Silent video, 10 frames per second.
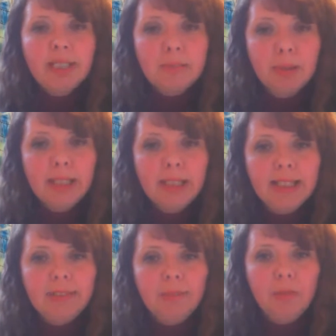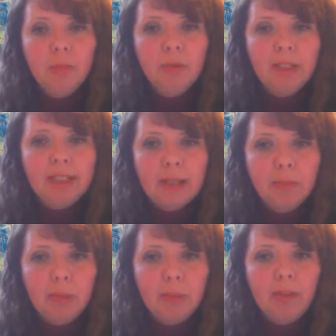explicit form of
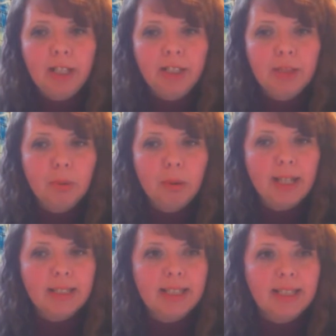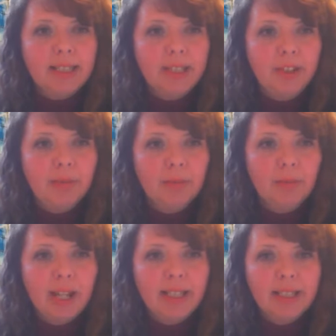exam preparation and practice that you can
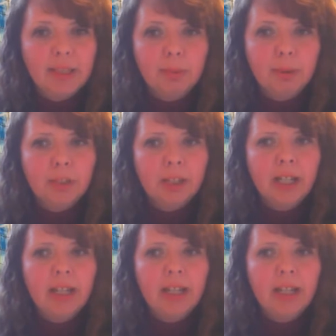find in the book